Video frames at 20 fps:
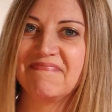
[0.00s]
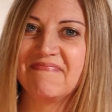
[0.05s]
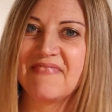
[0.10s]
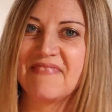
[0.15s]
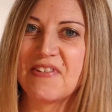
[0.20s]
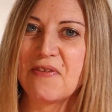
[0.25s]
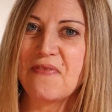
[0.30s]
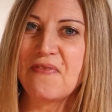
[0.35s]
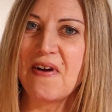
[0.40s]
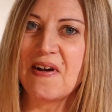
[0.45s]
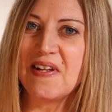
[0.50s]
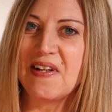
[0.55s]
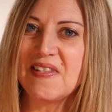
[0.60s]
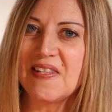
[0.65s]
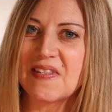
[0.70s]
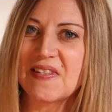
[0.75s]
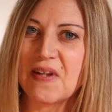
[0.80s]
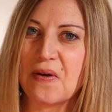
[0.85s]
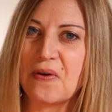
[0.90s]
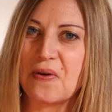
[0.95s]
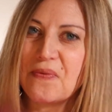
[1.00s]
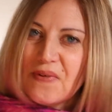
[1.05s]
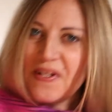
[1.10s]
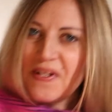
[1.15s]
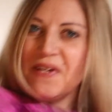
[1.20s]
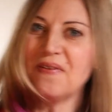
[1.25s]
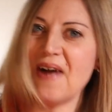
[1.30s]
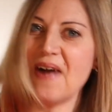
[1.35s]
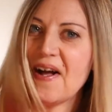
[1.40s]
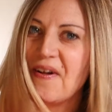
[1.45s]
So far, this is going
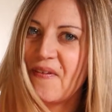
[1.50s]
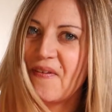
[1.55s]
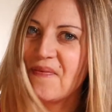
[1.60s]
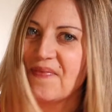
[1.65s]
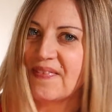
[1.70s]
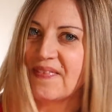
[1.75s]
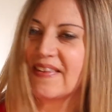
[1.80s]
really well.